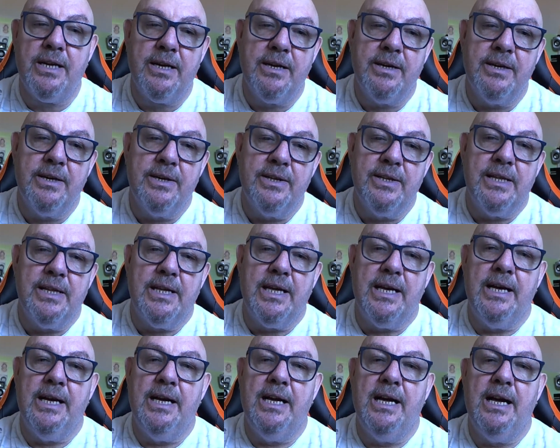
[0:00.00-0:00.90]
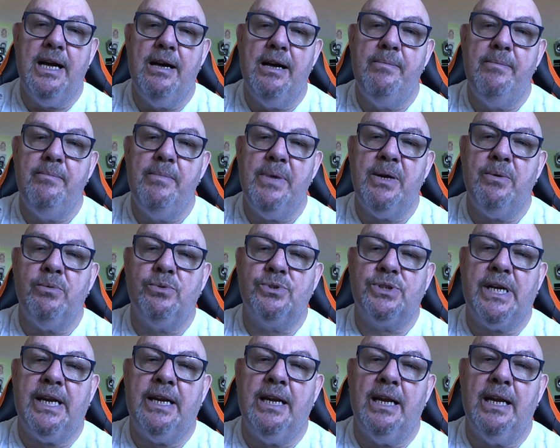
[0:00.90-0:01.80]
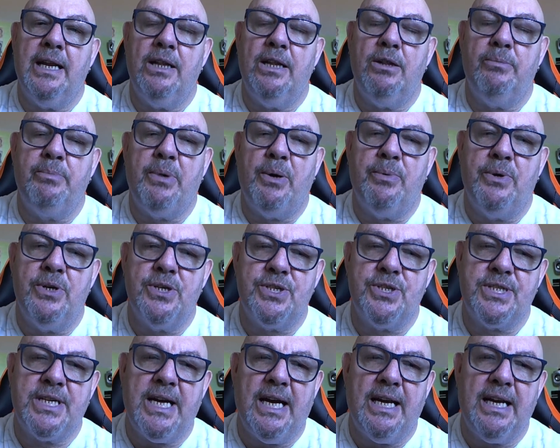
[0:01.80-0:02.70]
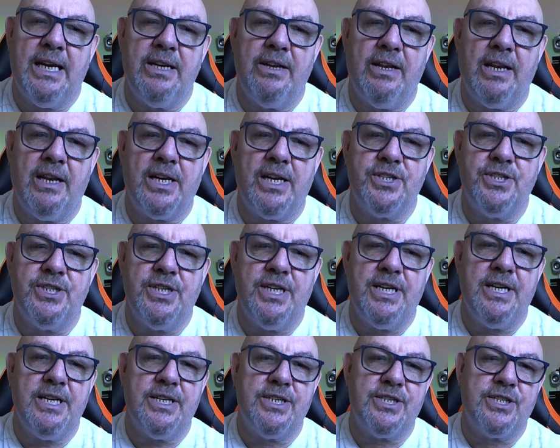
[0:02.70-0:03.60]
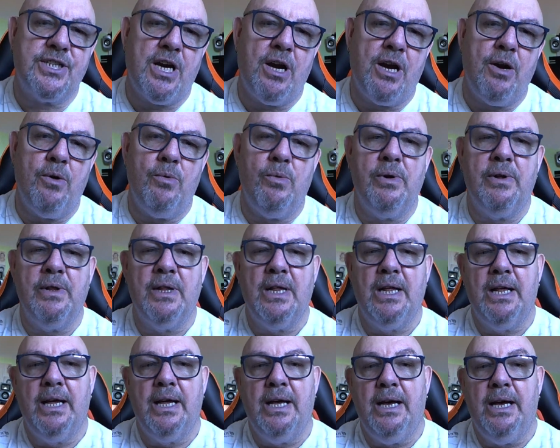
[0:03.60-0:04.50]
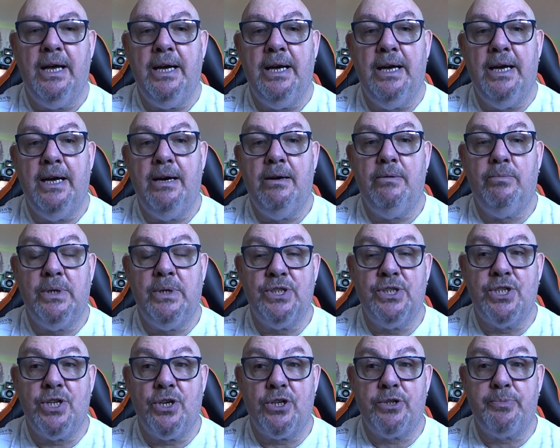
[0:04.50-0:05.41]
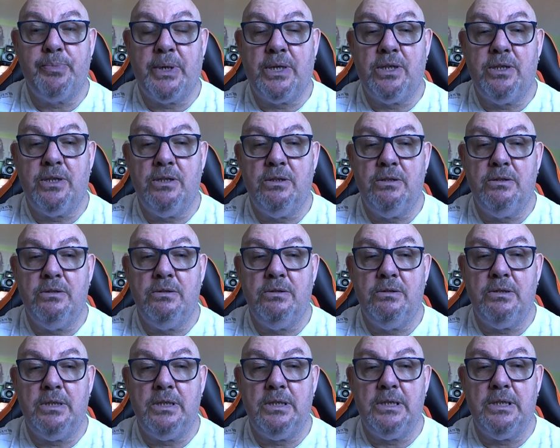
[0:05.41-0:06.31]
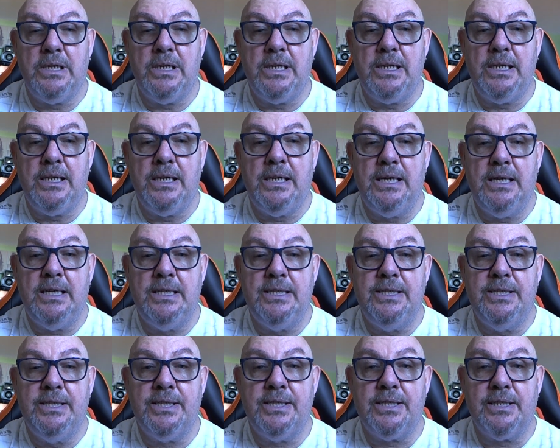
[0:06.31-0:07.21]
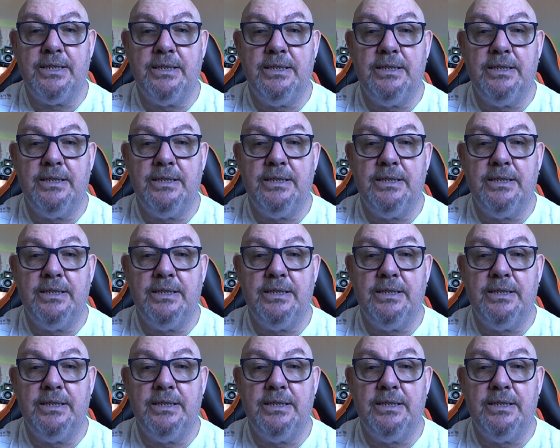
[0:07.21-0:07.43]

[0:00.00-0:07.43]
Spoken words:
It was getting a little bit worse tail end of last year. So went to the hospital, and